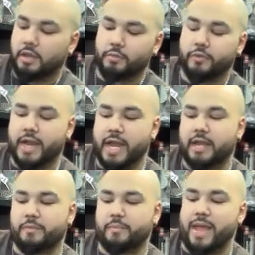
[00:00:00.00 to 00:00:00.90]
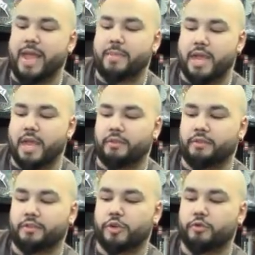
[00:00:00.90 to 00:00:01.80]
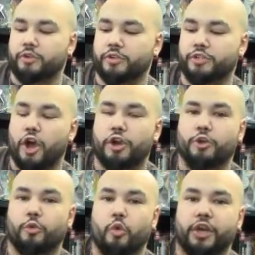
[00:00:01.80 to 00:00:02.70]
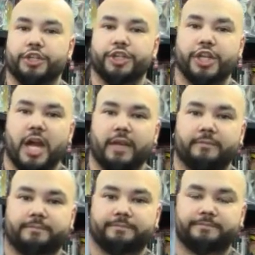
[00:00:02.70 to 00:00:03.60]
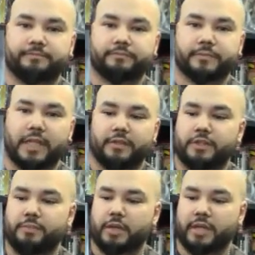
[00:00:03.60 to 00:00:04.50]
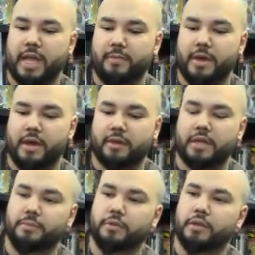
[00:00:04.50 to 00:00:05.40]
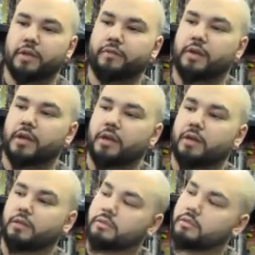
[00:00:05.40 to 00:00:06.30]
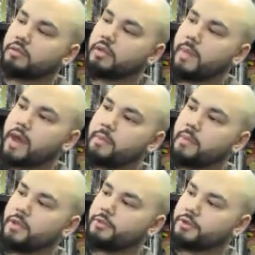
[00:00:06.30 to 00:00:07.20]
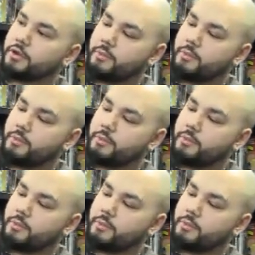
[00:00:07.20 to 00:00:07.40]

Moving on Batman, Joker's Daughter One Shot. This book came out a couple of, uh, about a month or so